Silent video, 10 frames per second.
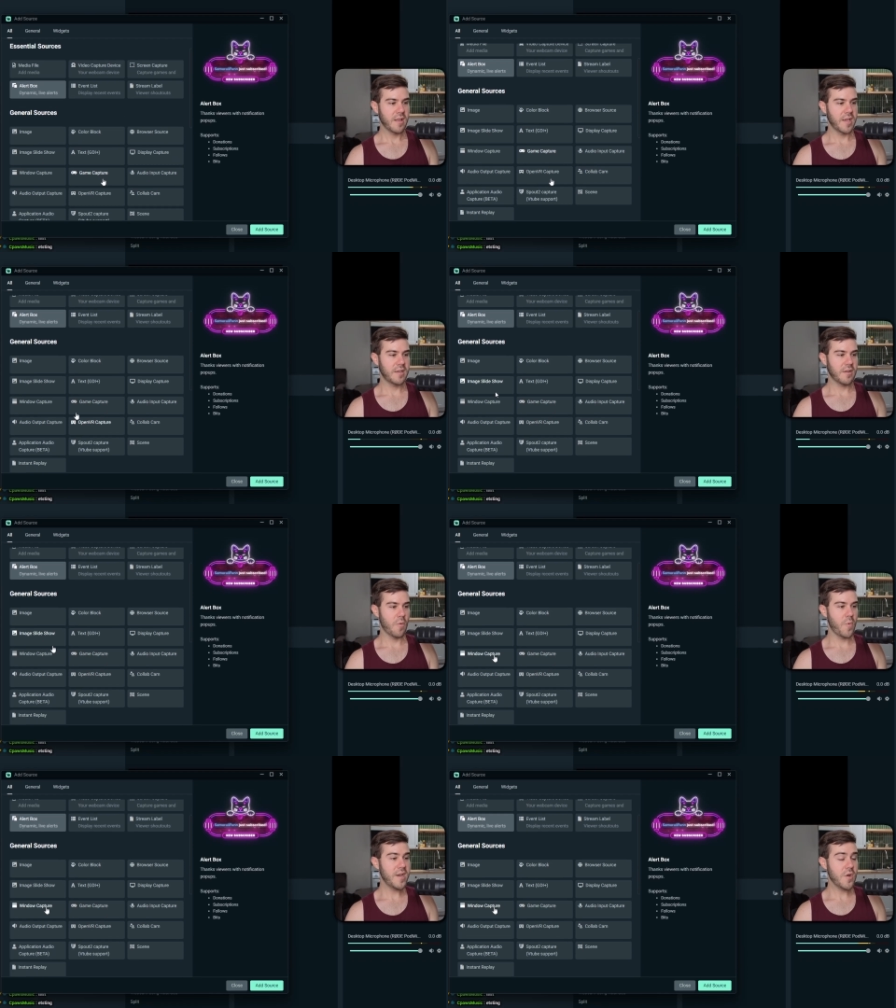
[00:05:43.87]
like a
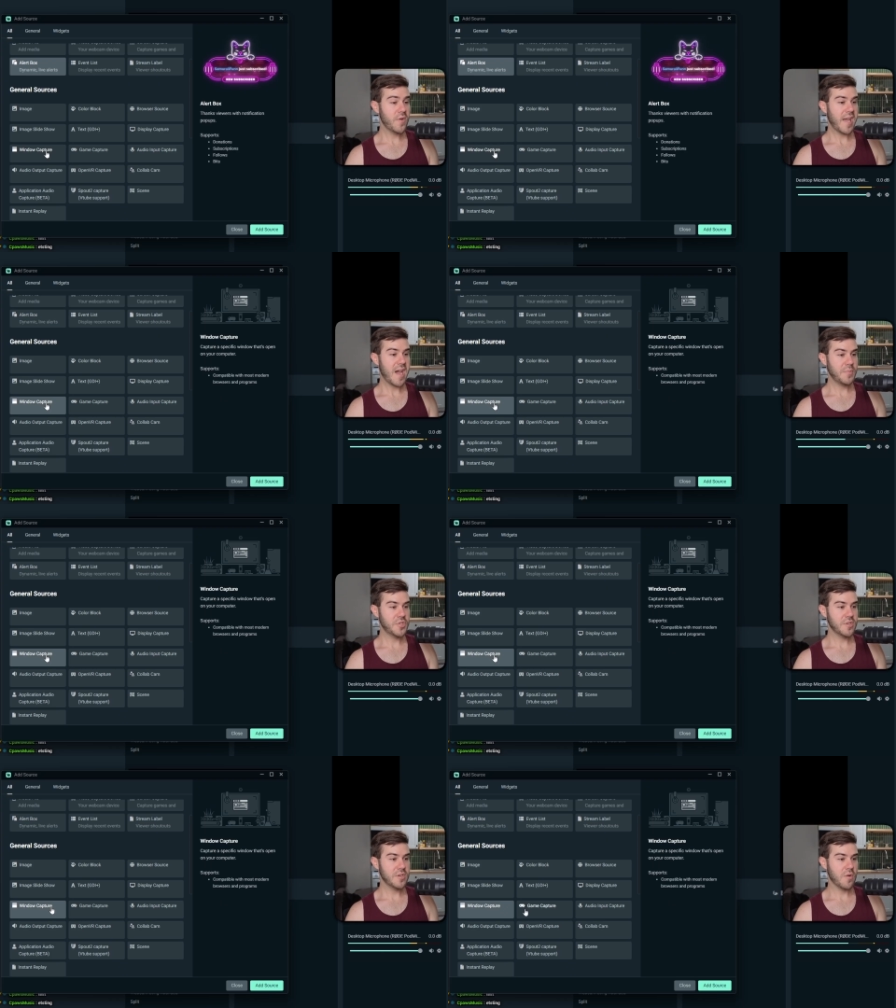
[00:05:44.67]
window
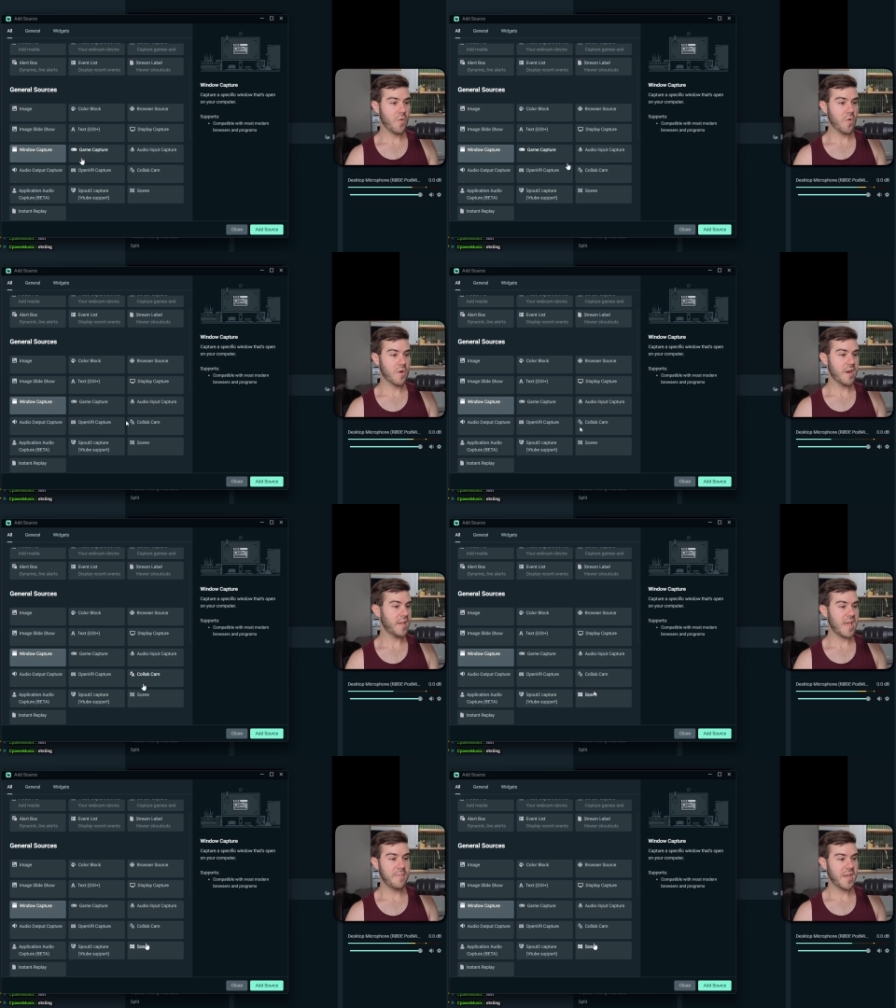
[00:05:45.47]
capture or a
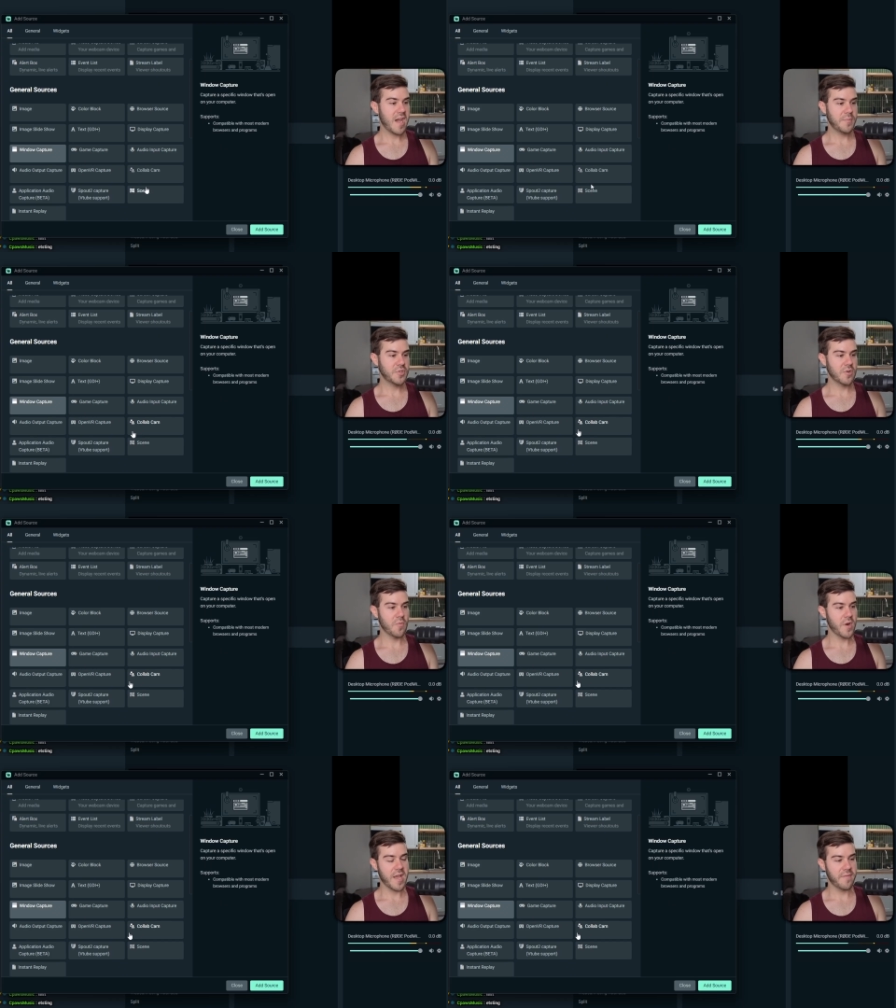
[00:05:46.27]
game capture or
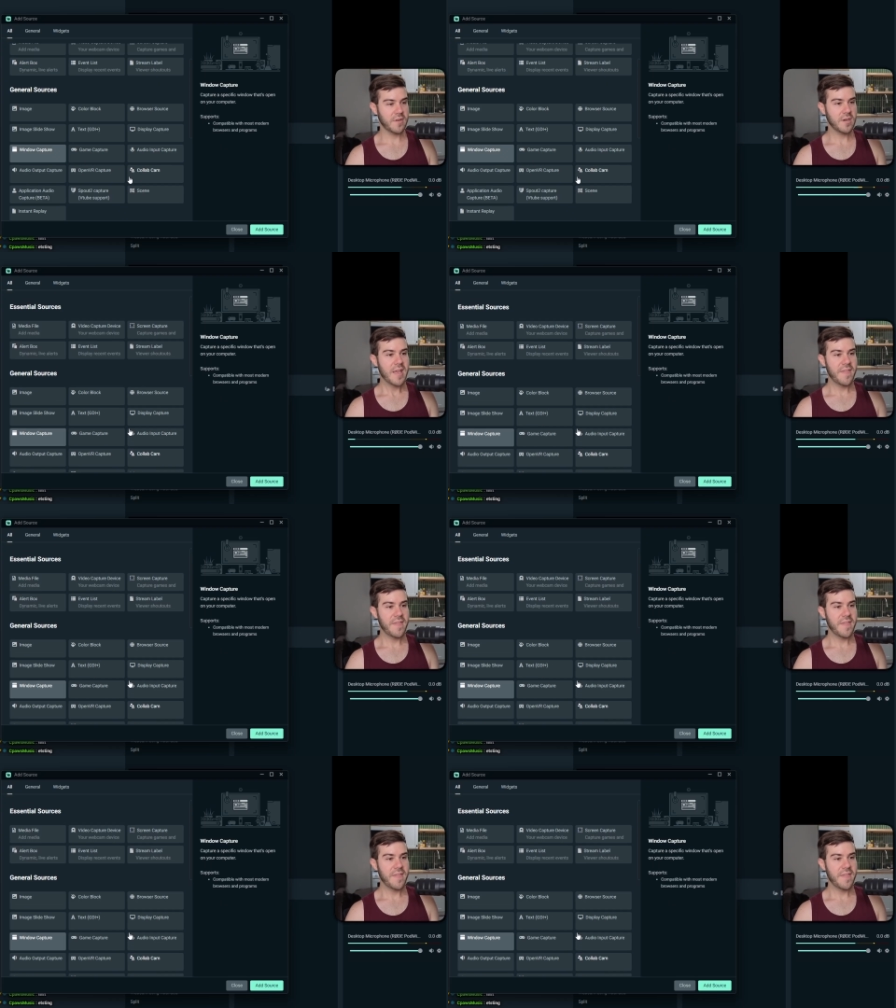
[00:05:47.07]
whatever,